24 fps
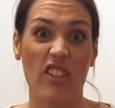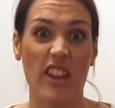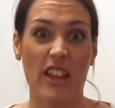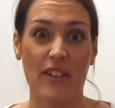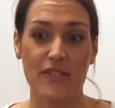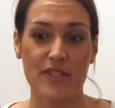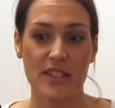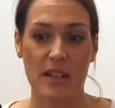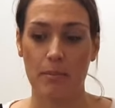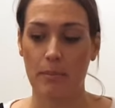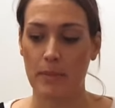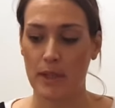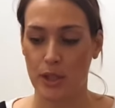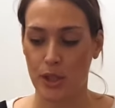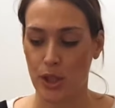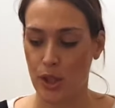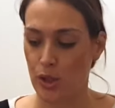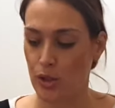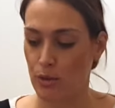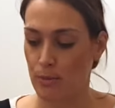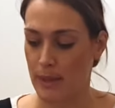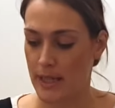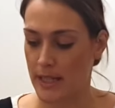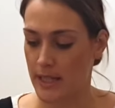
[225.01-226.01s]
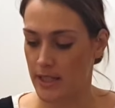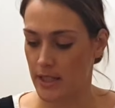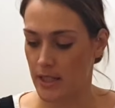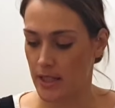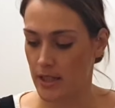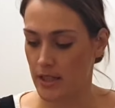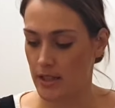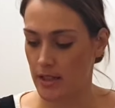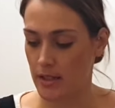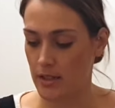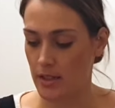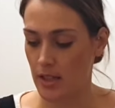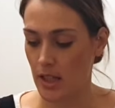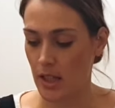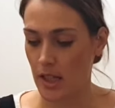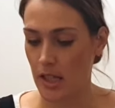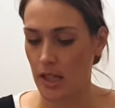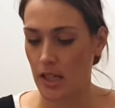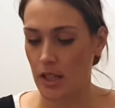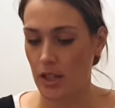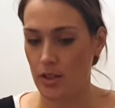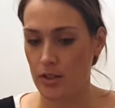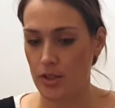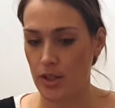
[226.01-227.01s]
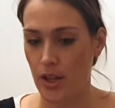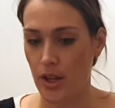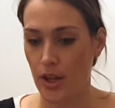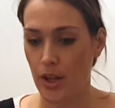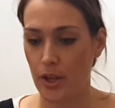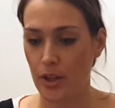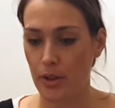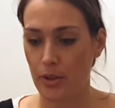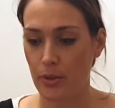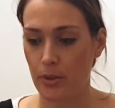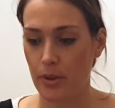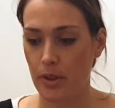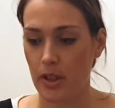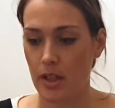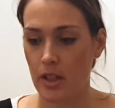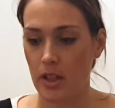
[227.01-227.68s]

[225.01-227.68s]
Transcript: They've sent me two metres. So